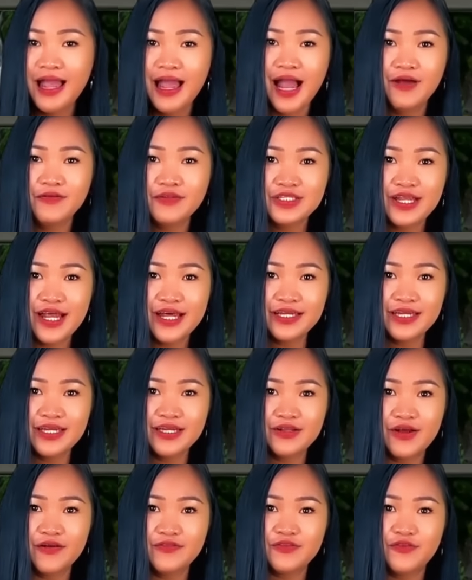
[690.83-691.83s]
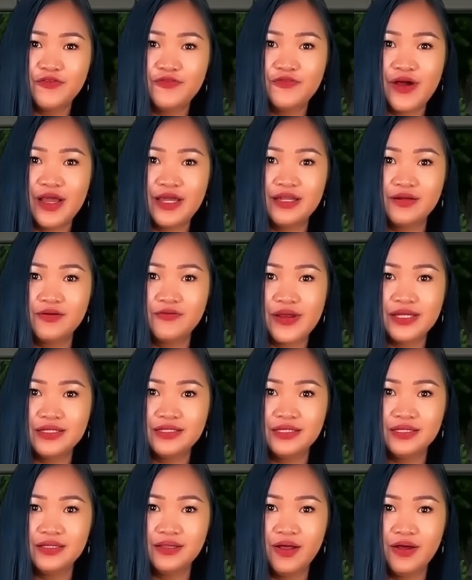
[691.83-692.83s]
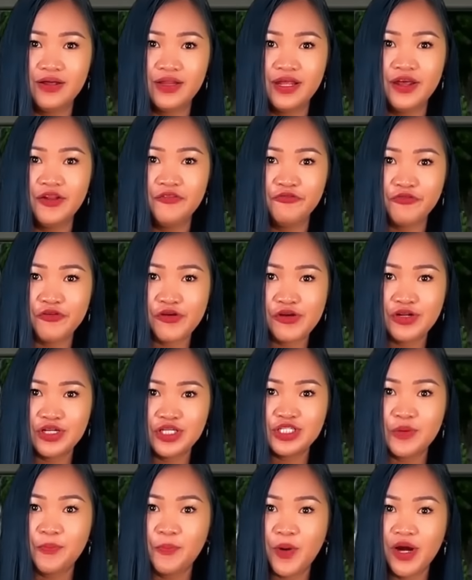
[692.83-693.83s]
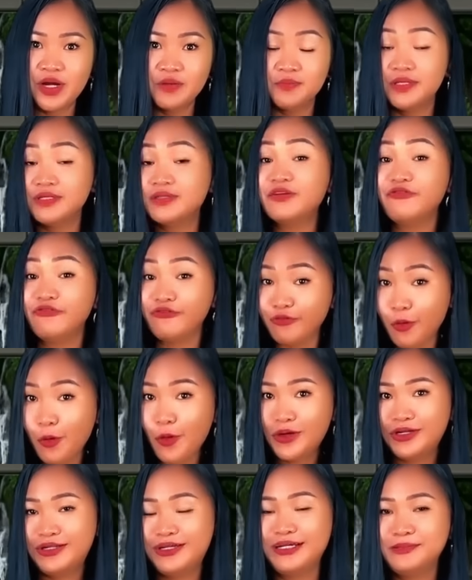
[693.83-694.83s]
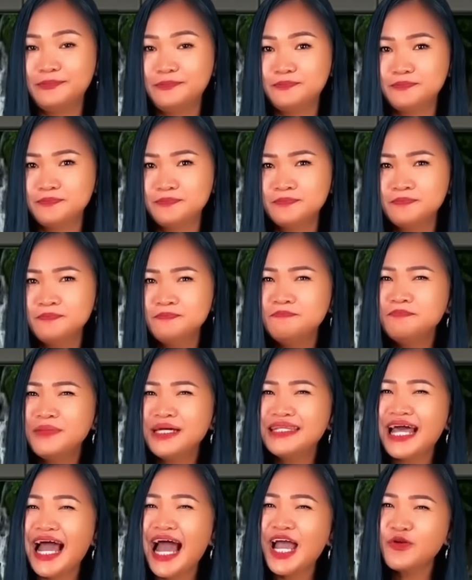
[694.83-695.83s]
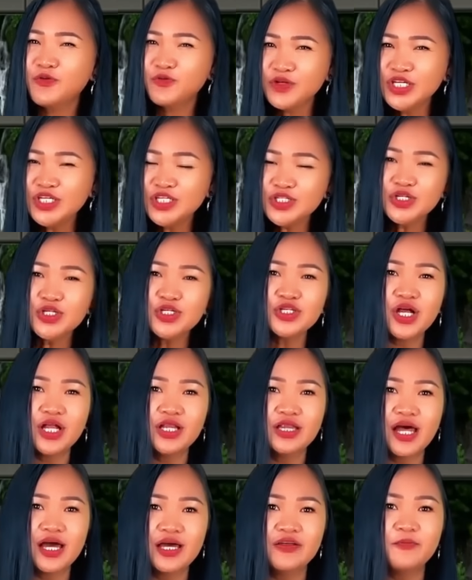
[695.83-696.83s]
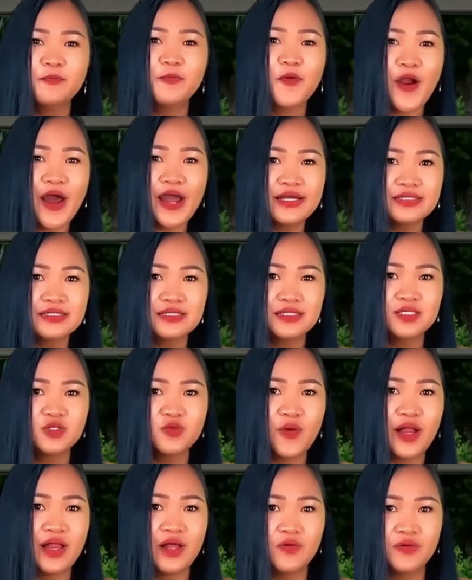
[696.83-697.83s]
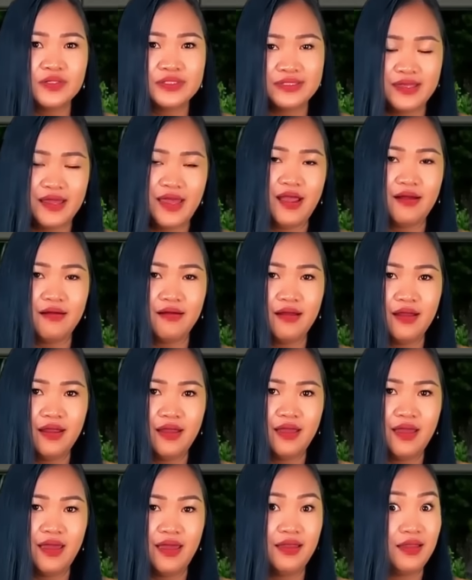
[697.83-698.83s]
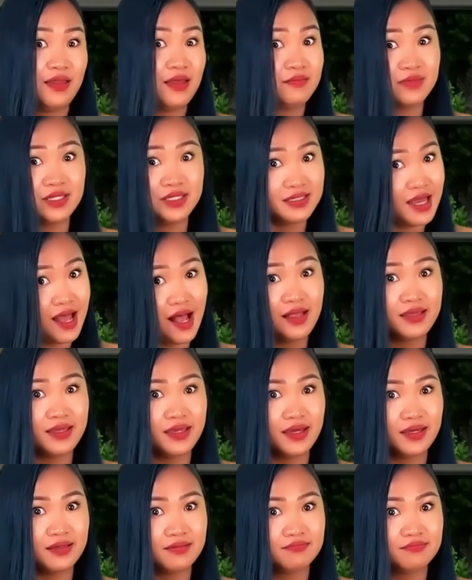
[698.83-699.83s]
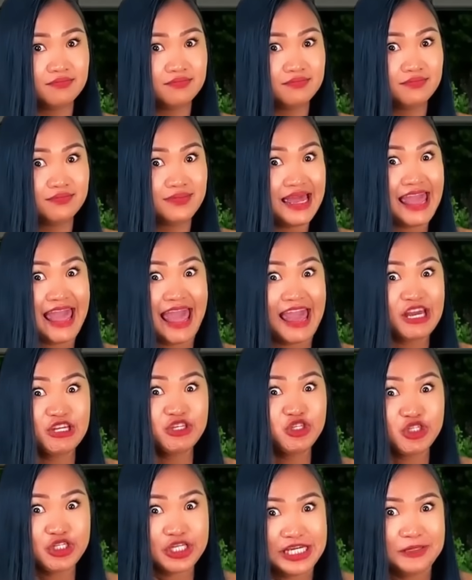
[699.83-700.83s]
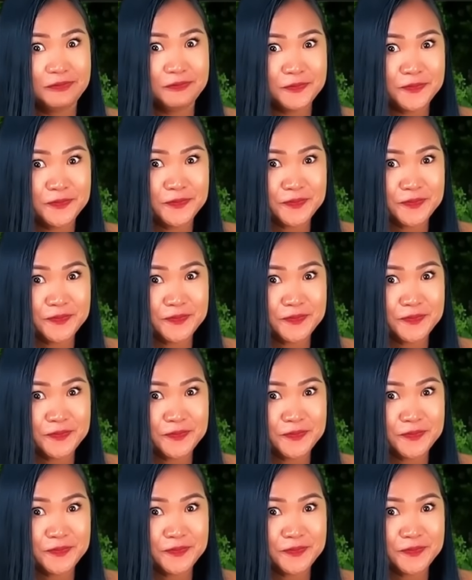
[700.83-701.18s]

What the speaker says: I was lucky enough to find a great deal on an unfurnished apartment in Florida. But I researched a lot of prices while I was there. And let me tell you, they ain't cheap.